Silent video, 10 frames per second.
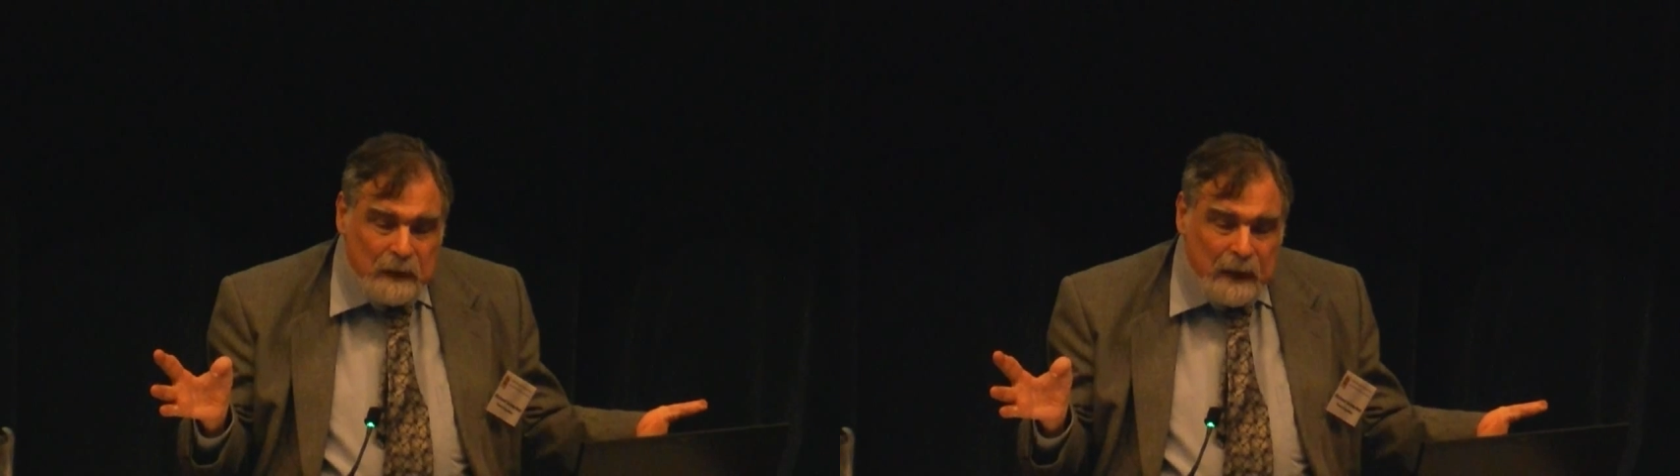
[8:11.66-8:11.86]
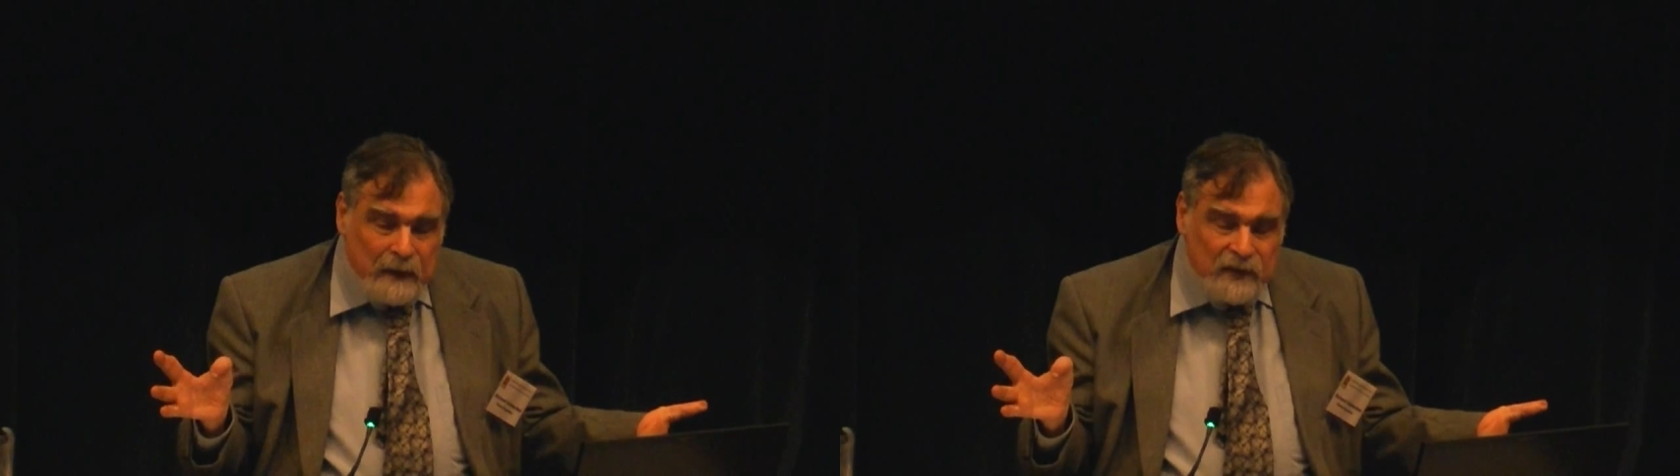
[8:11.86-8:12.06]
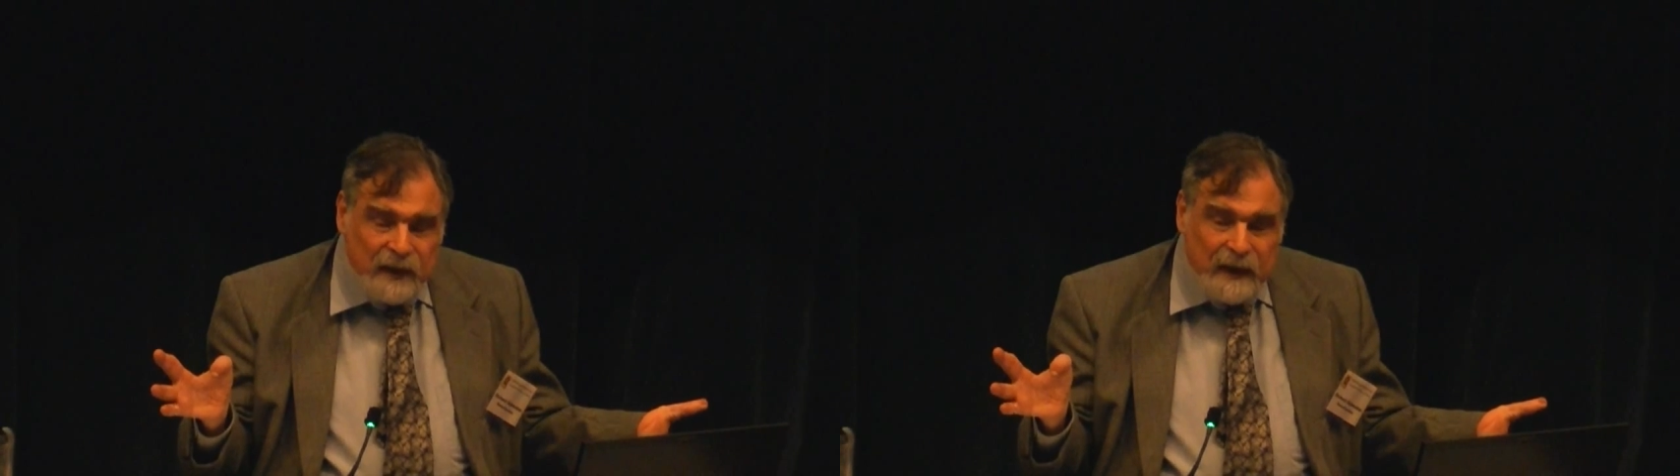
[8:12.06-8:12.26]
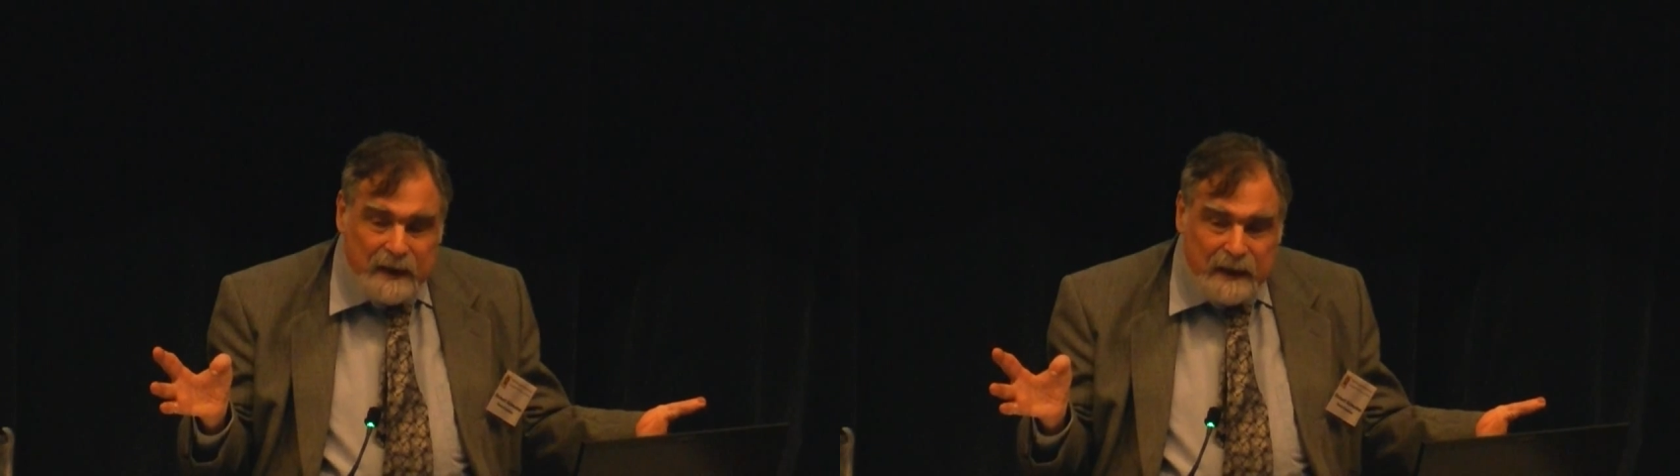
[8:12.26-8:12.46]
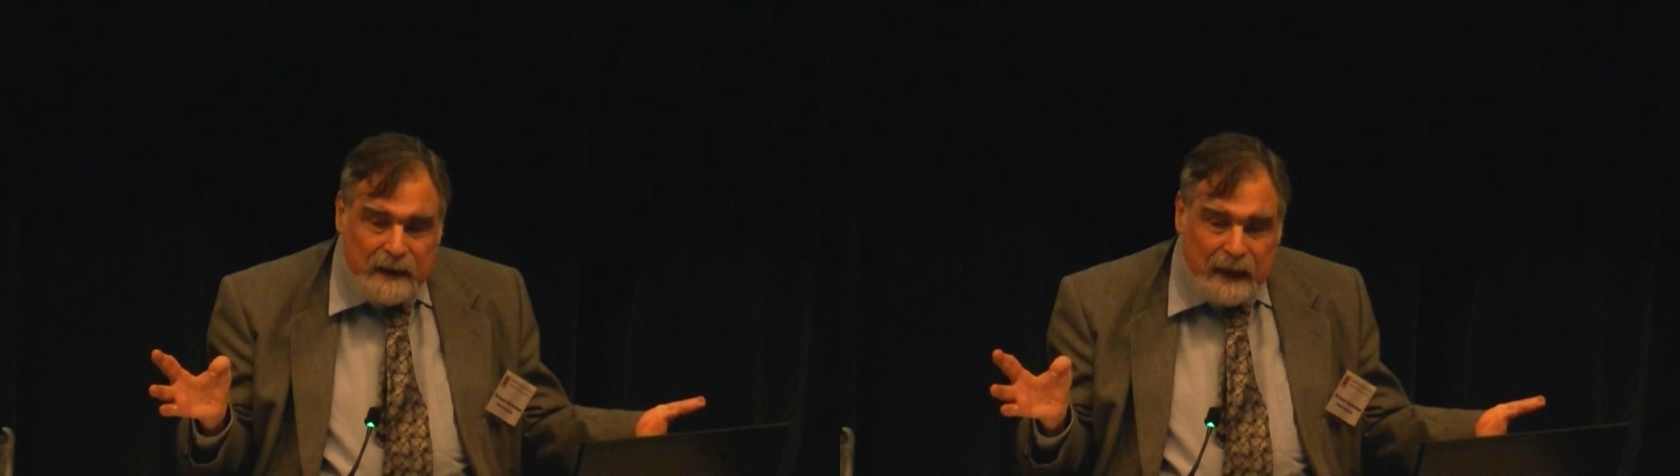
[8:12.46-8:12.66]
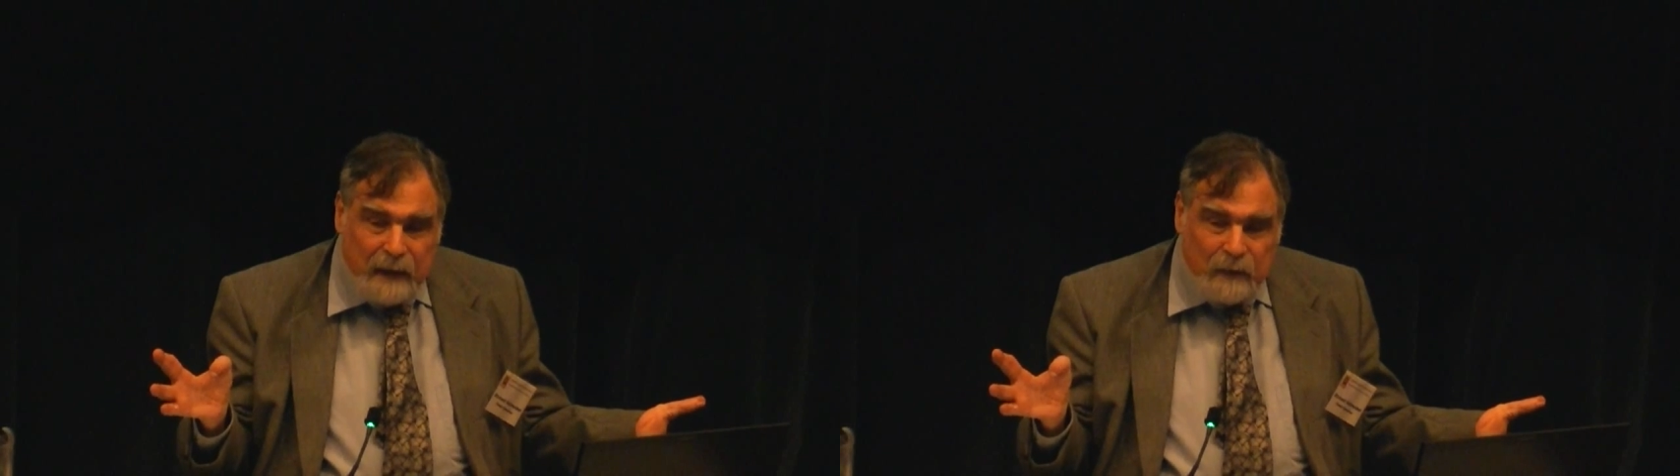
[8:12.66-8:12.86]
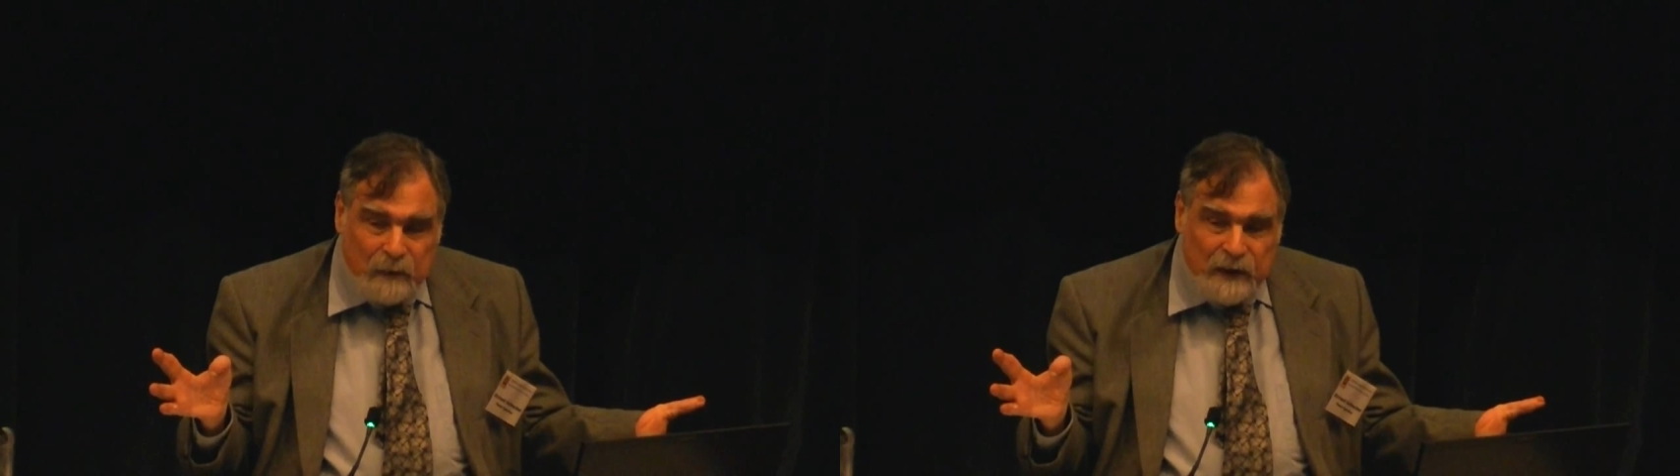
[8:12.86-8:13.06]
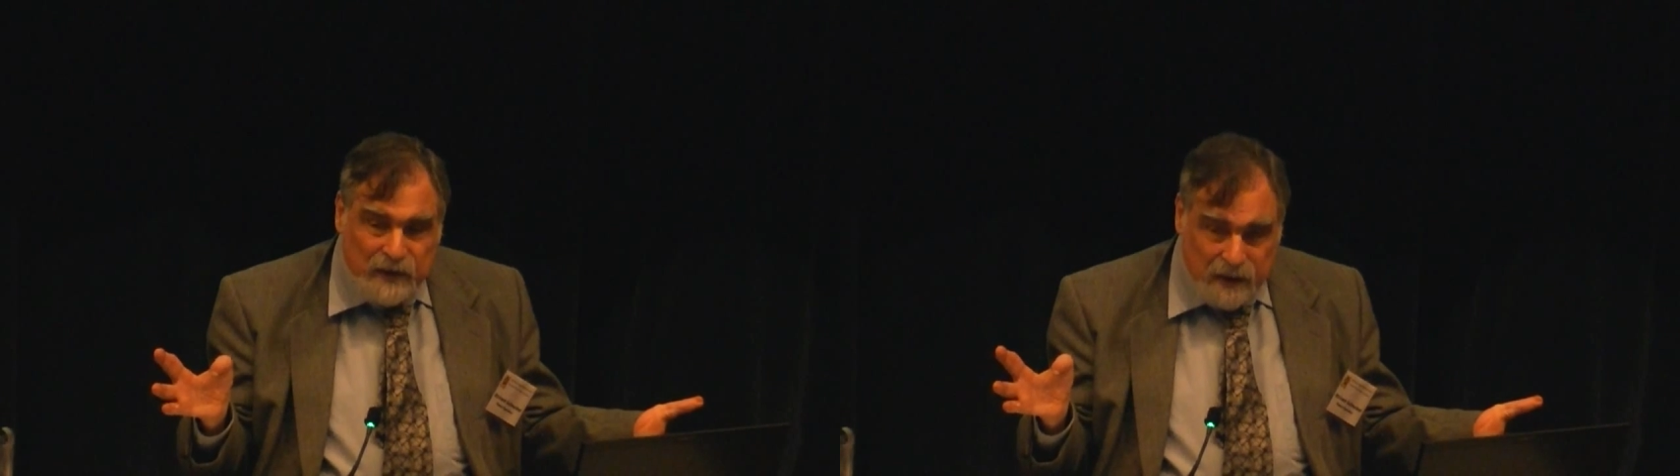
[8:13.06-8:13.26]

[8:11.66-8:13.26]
anxiety, outrage,